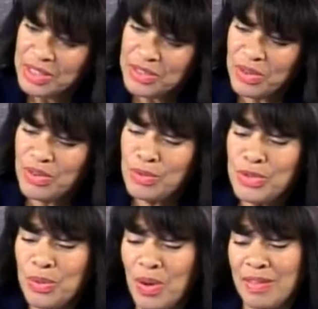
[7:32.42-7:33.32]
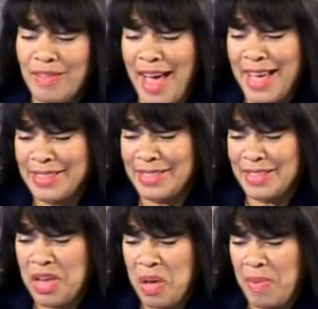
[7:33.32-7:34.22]
Yeah. So you do a lot
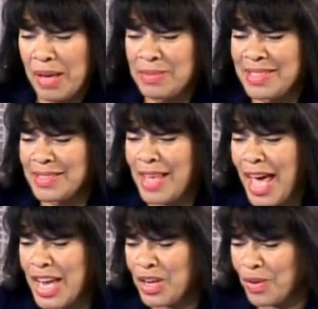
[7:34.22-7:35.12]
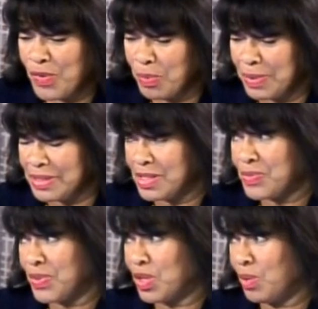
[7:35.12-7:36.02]
um, outside of your
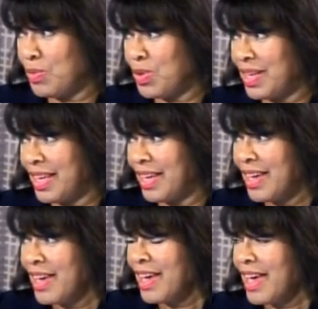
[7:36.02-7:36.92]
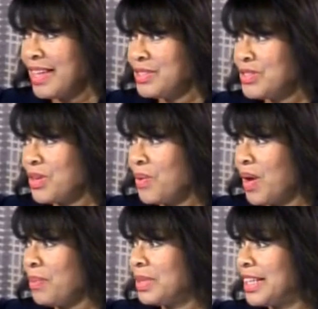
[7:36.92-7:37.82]
business for the community. And
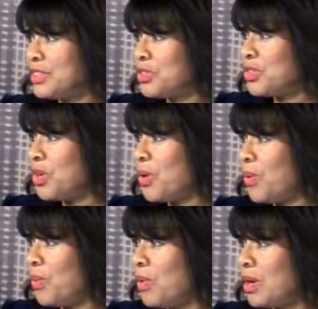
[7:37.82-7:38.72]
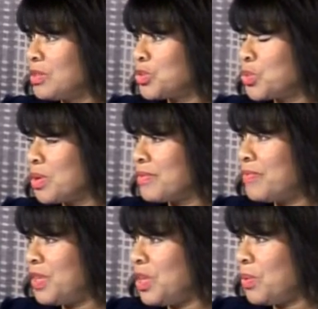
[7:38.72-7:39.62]
so I would like to show a
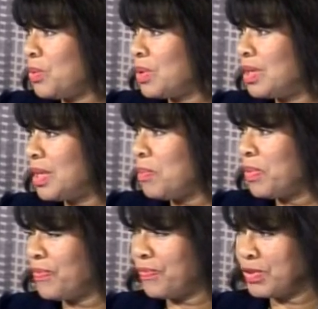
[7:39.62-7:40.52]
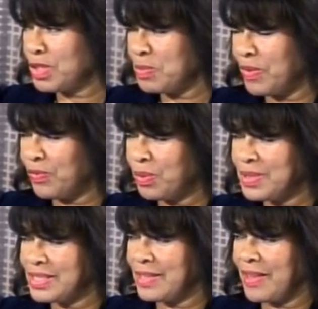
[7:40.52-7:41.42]
short video clip. But first, before
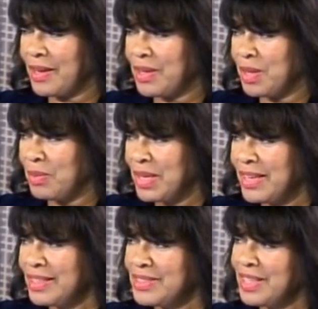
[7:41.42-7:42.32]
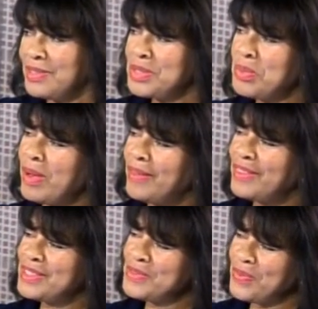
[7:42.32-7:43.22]
we see that clip, mm -hmm. tell us about
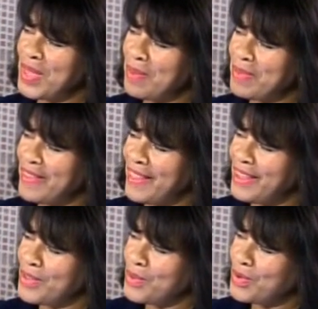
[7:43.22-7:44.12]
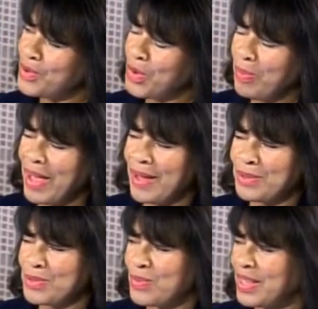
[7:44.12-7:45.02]
this family that you and your
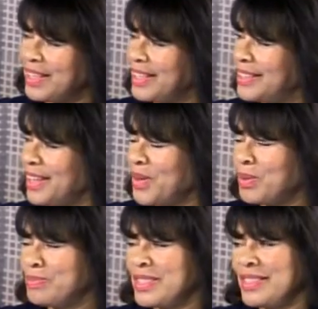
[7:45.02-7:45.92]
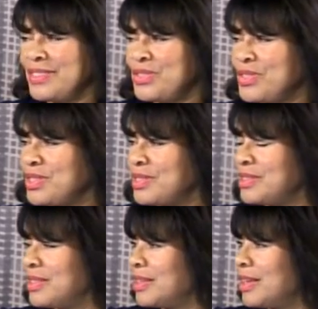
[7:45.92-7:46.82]
pals went and helped. It's just.
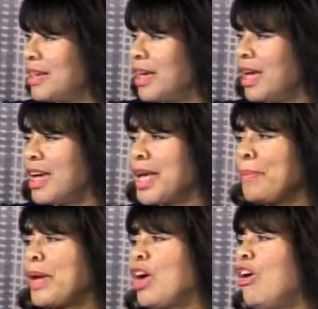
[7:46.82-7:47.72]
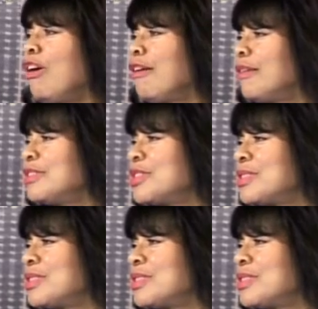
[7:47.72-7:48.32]
Oh, it got my heart.